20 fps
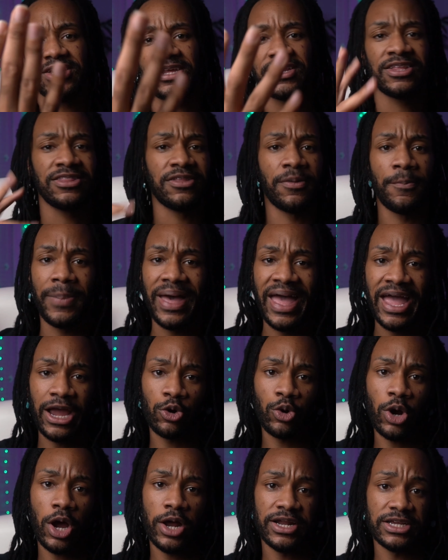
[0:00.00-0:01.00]
and then the
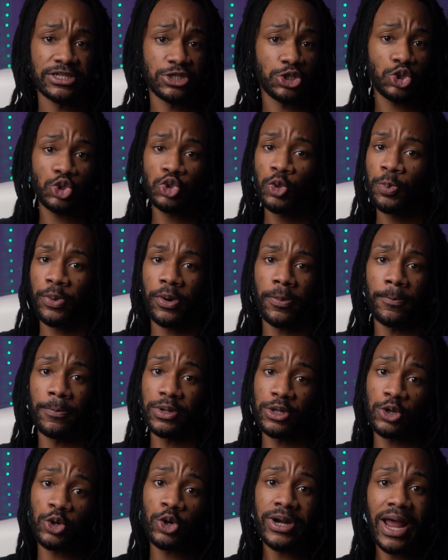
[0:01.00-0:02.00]
background is super
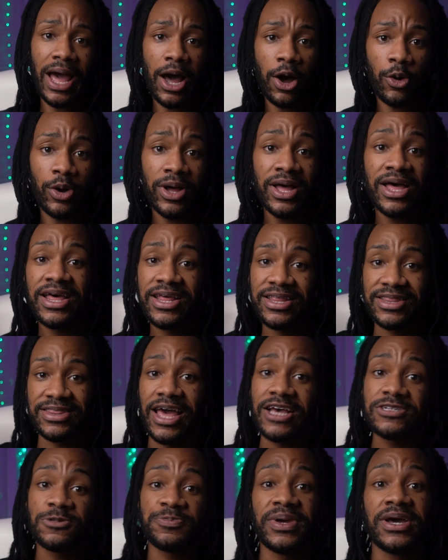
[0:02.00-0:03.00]
blurred out,
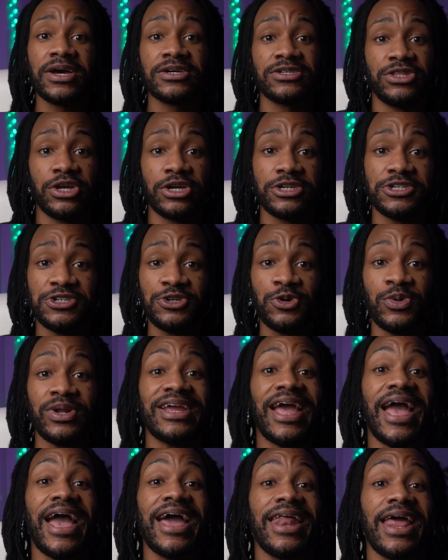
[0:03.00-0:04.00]
that's because they're
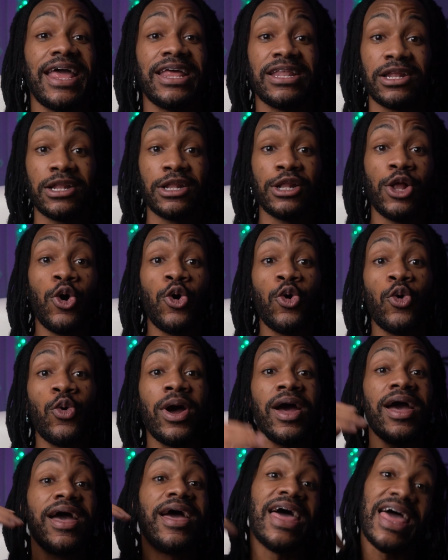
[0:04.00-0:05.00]
shooting at a
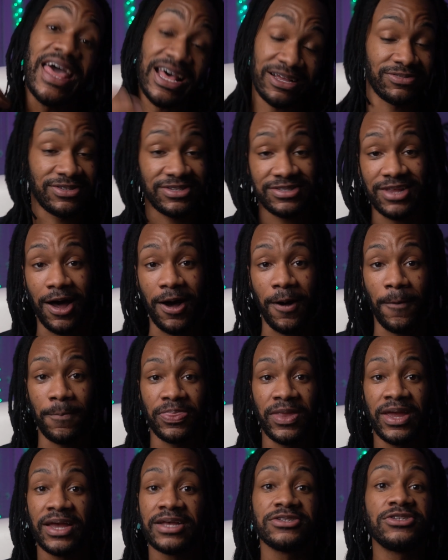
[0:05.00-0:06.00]
low f-stop.
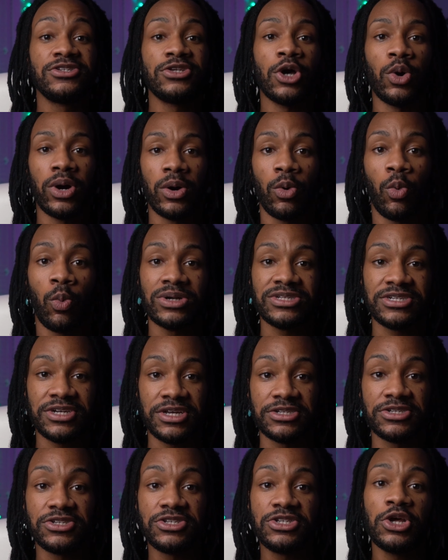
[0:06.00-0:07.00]
So what's
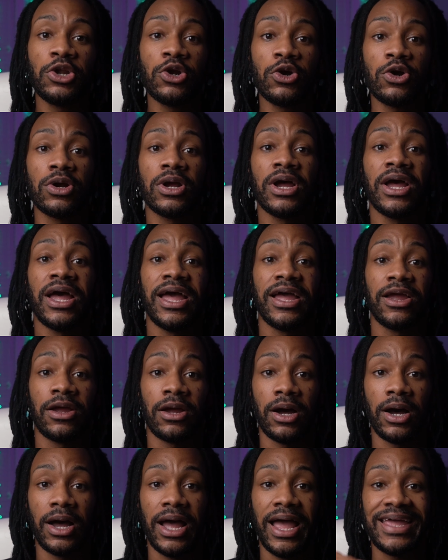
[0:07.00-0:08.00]
considered
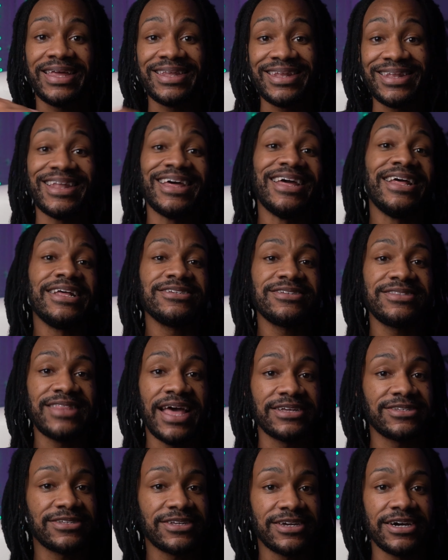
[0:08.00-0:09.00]
a lens
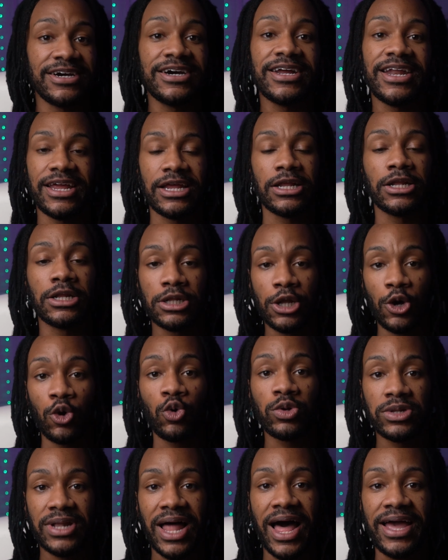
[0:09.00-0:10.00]
that's good in low
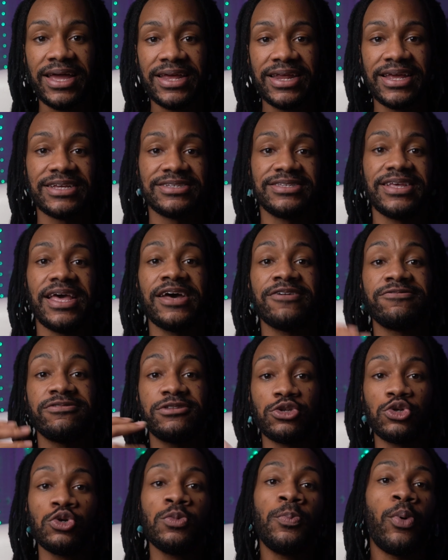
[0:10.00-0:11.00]
light is
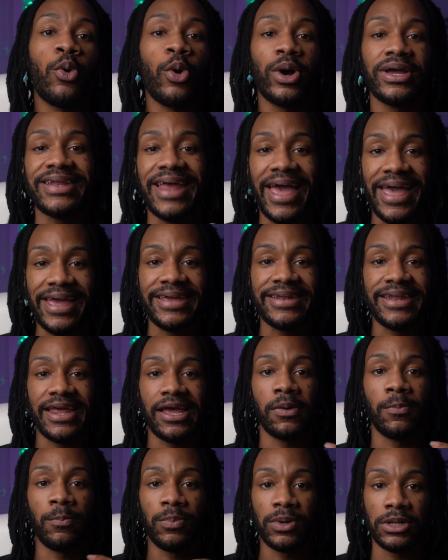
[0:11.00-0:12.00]
f2.8
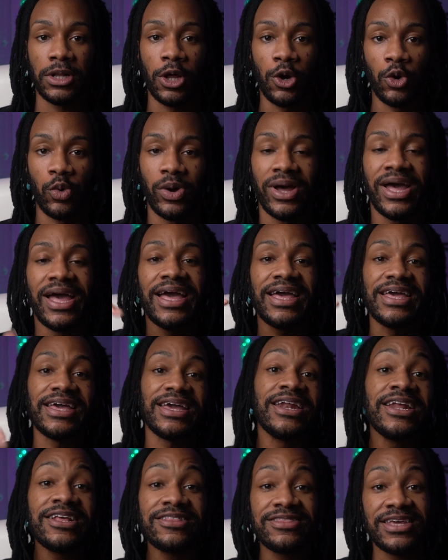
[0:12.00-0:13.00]
and below.
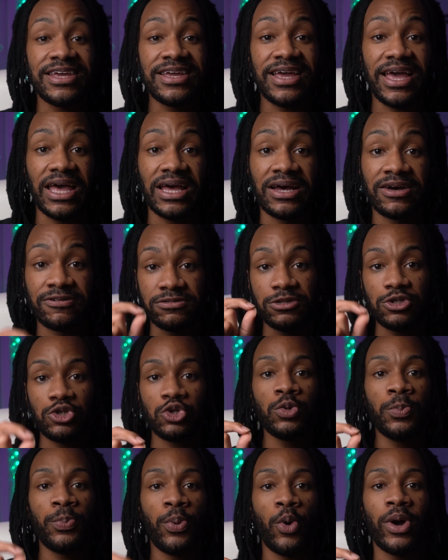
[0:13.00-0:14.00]
Anything
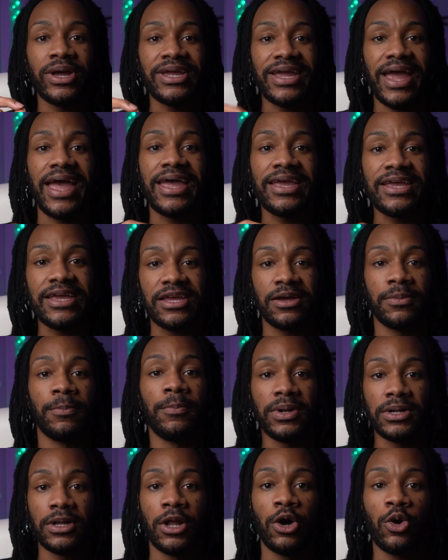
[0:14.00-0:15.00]
f2.8 and
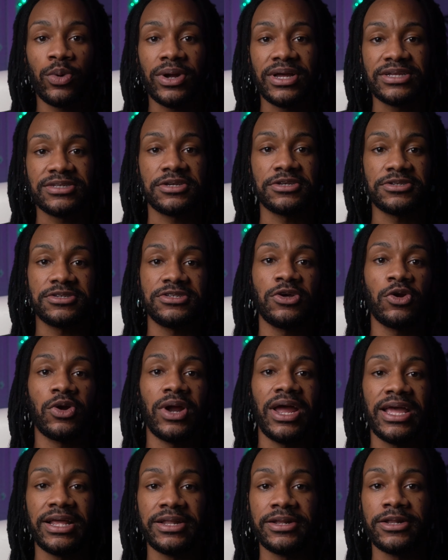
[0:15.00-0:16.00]
below is
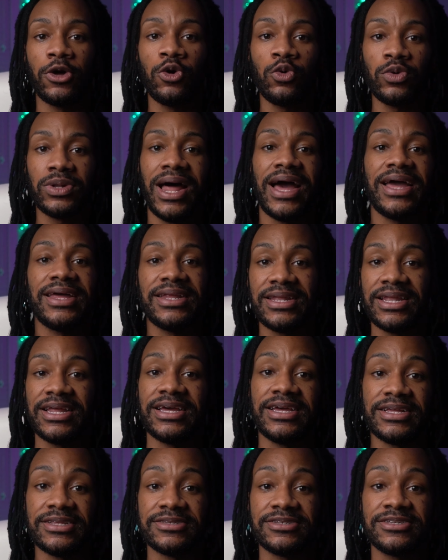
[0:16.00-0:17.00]
considered a low light
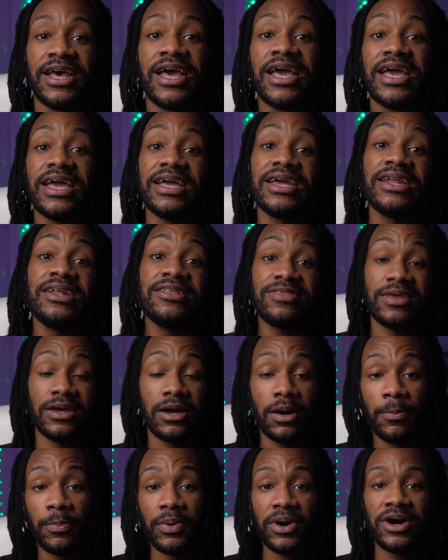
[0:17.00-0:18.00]
lens. Anything
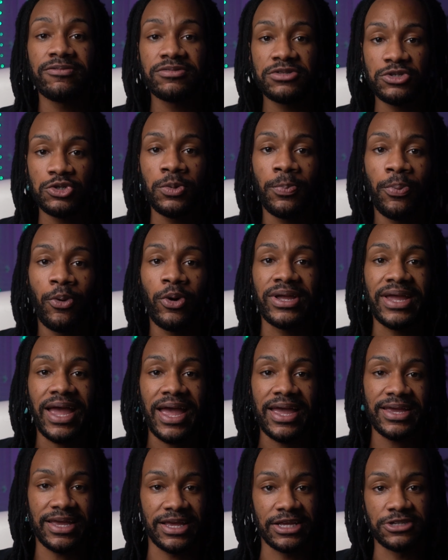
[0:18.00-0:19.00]
above
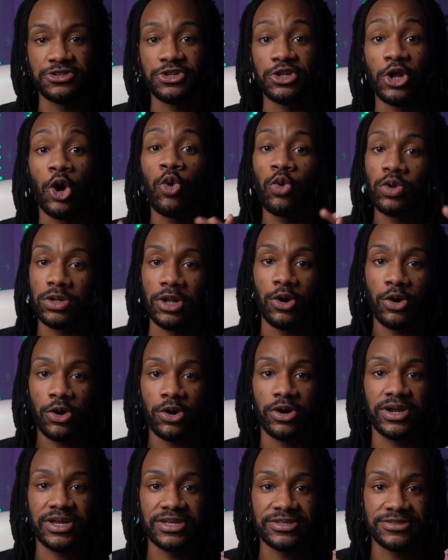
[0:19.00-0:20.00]
2.8 is no
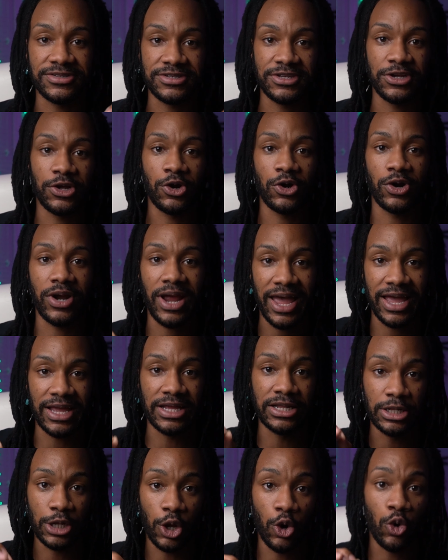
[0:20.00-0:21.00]
longer considered a
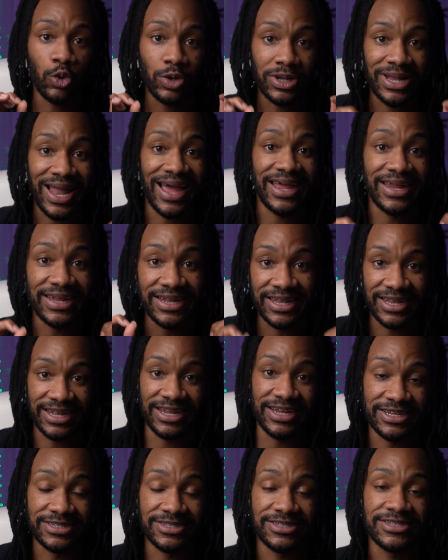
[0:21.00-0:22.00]
low light
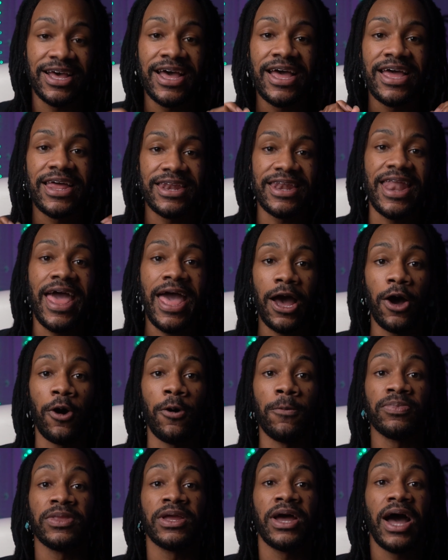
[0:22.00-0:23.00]
lens.
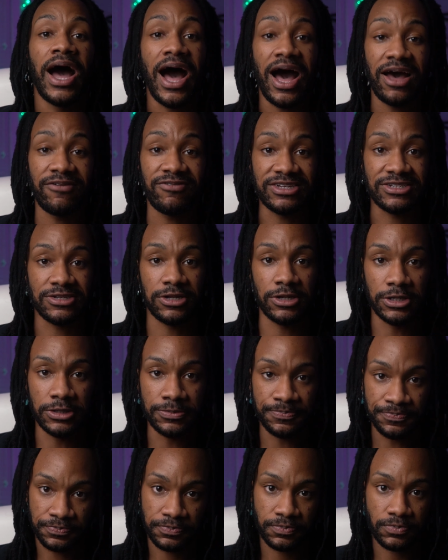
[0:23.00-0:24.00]
Now, obviously,